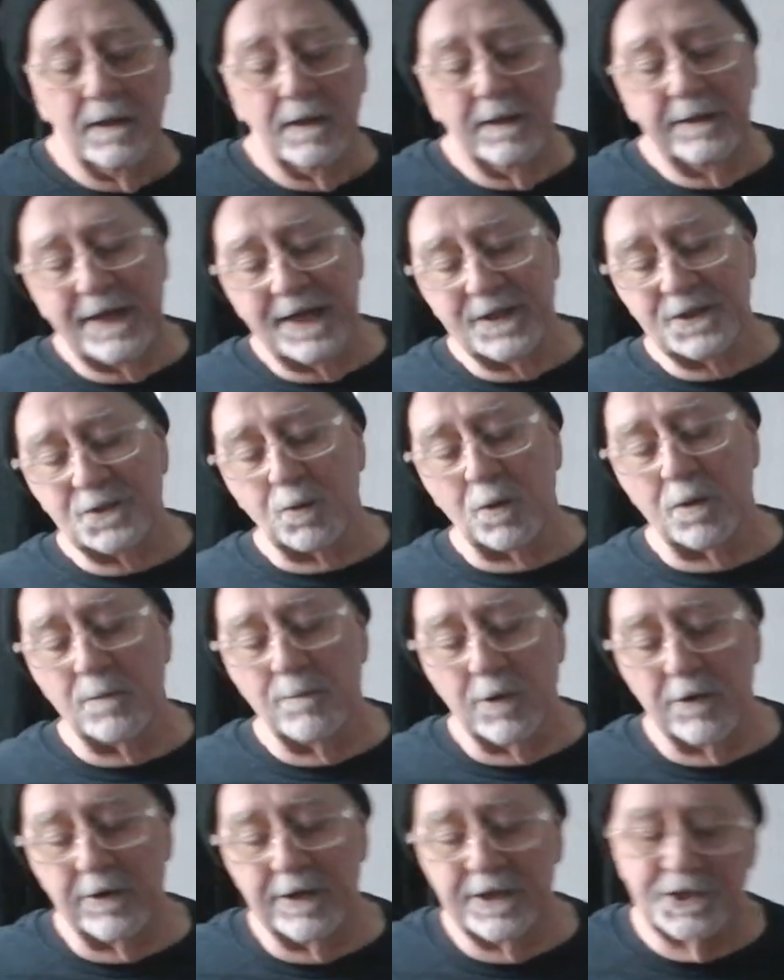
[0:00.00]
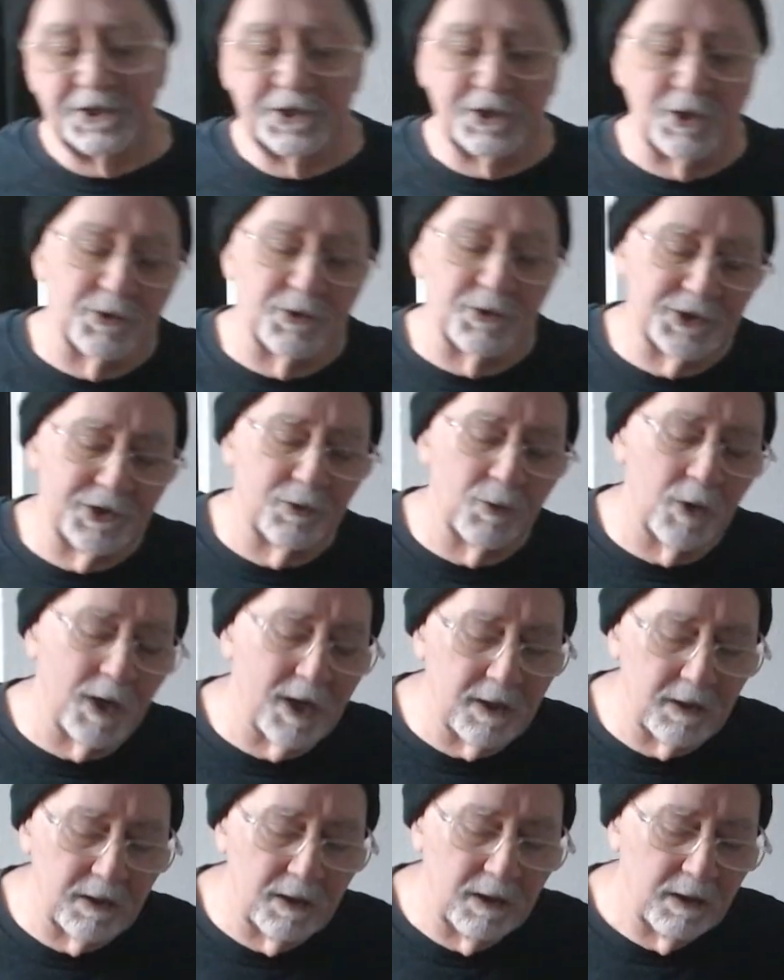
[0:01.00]
And that's where Murray shows you,
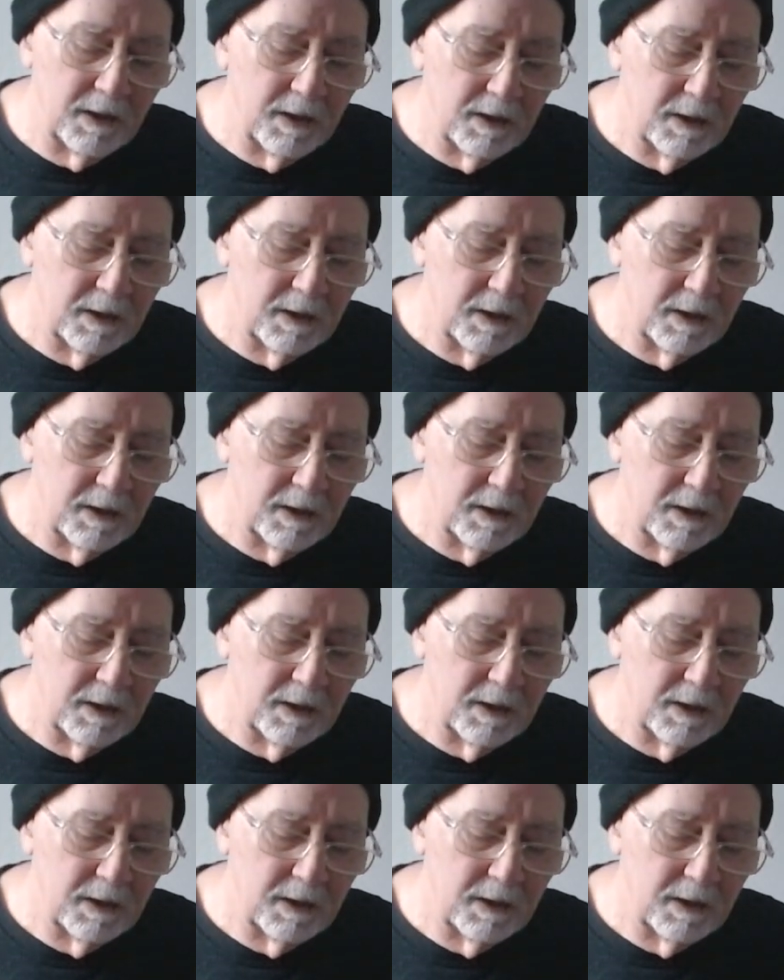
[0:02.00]
well,